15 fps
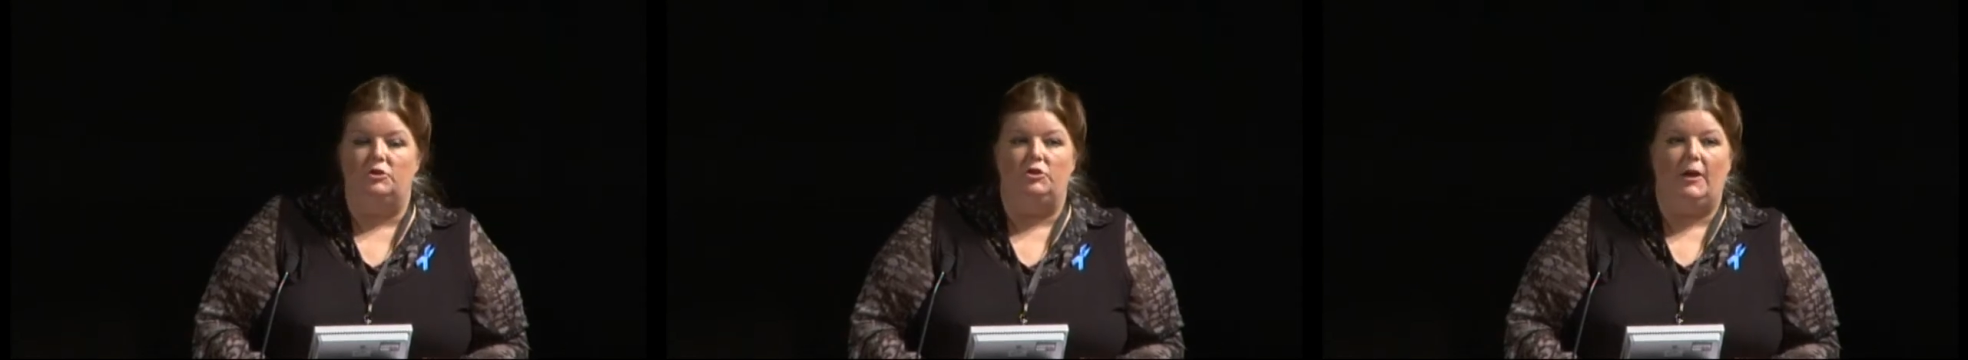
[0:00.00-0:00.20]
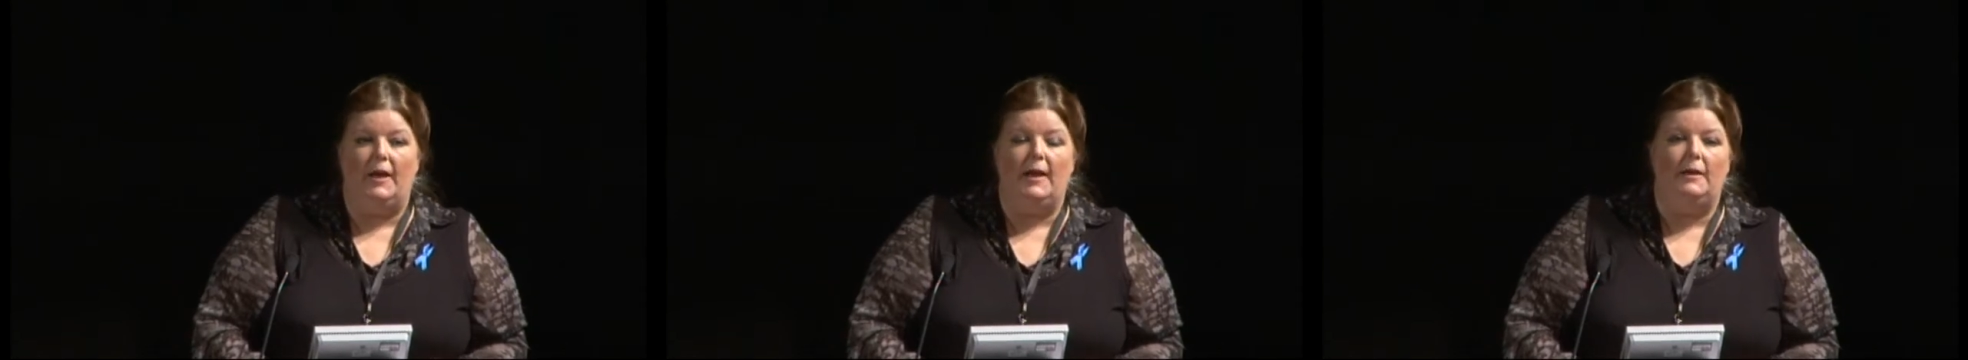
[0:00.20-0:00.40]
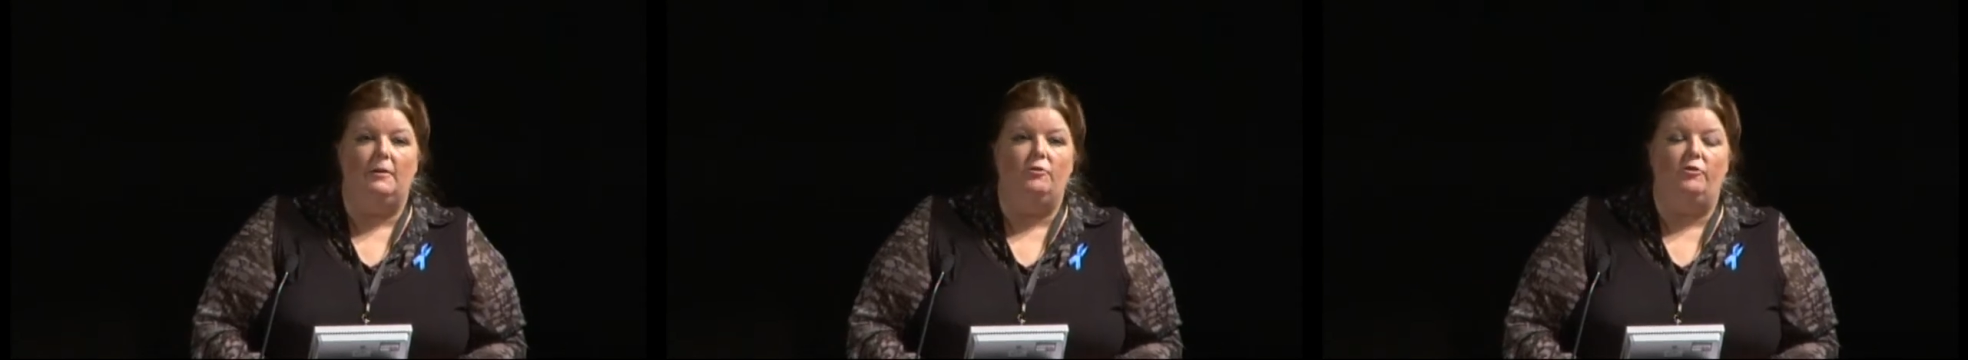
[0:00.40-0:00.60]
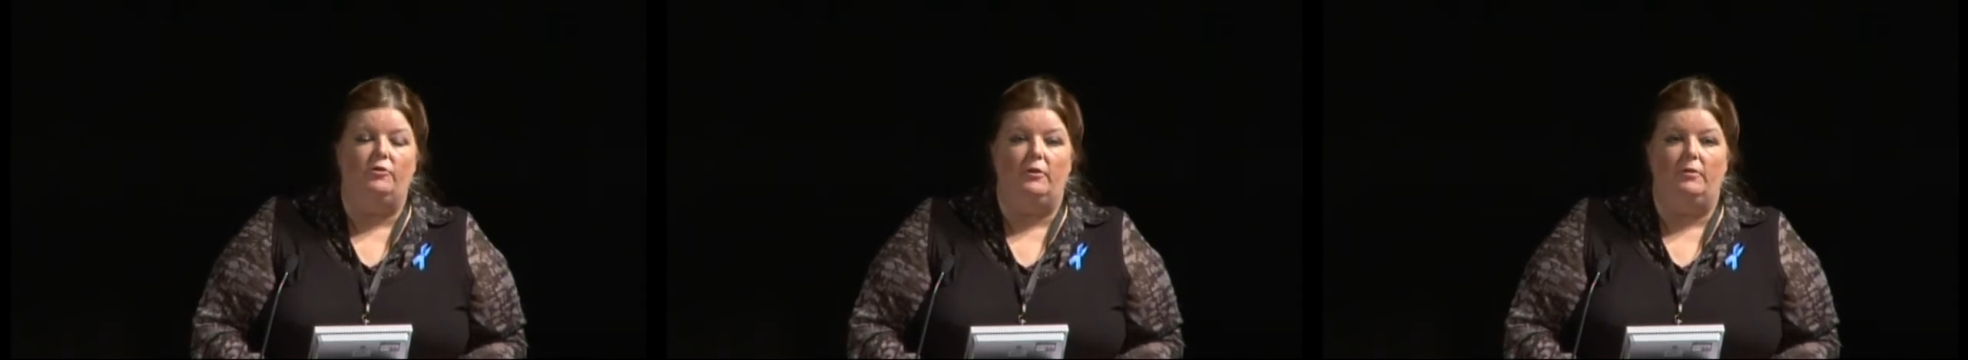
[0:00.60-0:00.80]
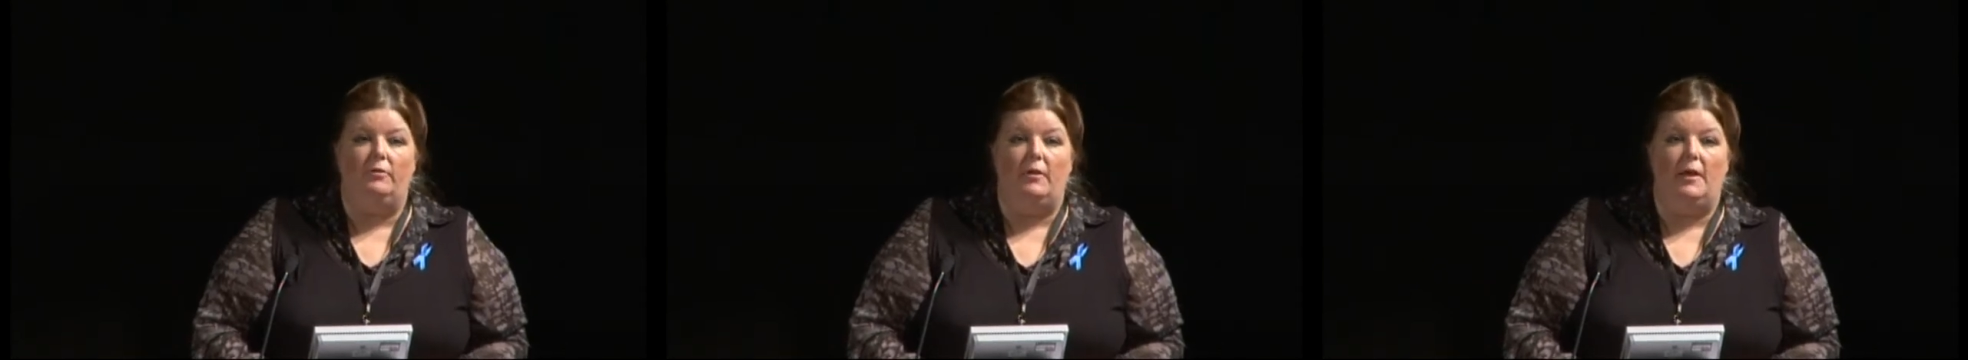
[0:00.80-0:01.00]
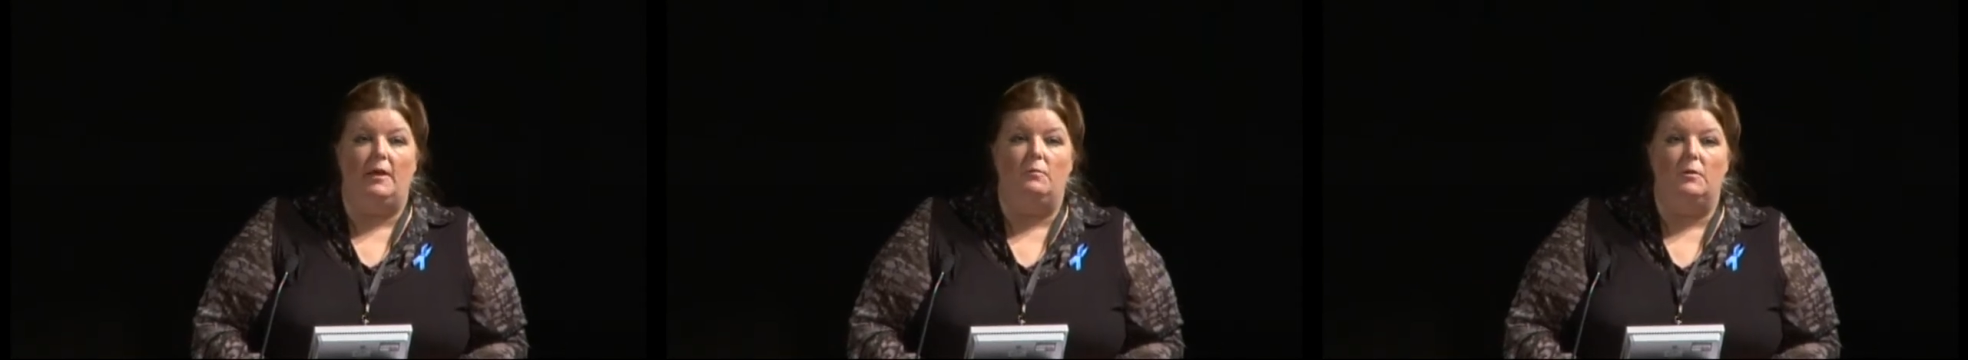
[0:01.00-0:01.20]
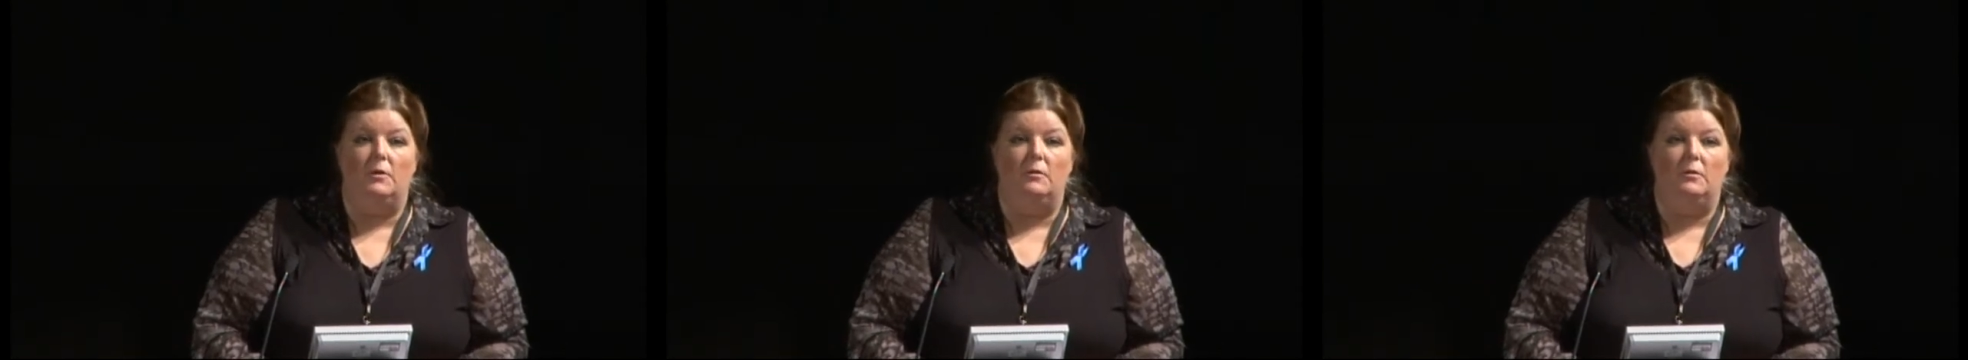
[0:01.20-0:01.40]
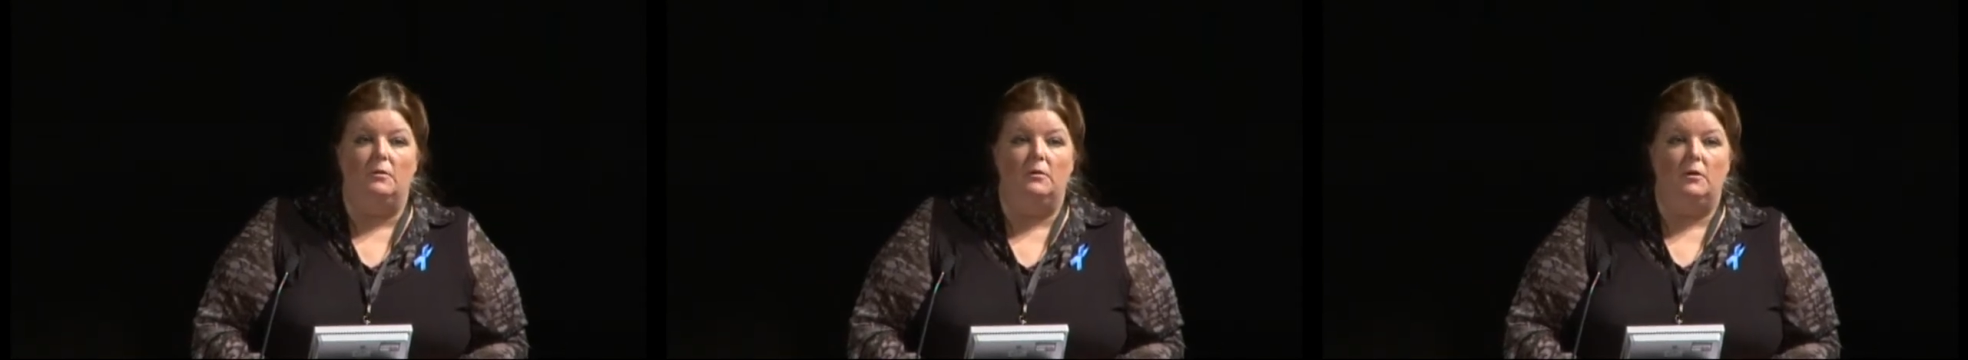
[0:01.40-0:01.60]
change that they
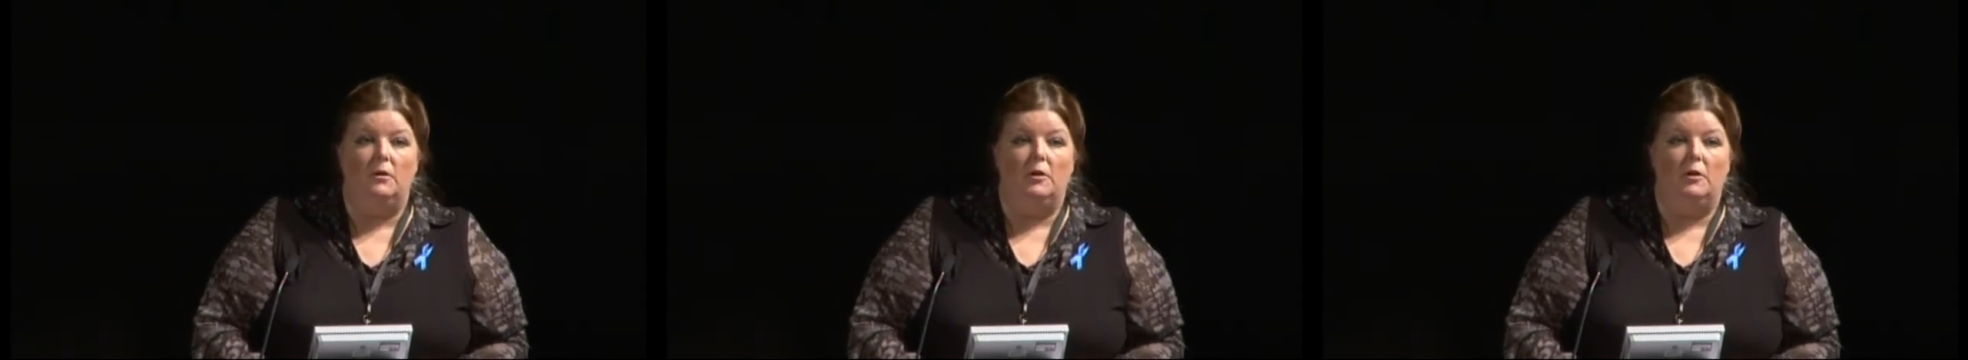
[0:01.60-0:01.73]
will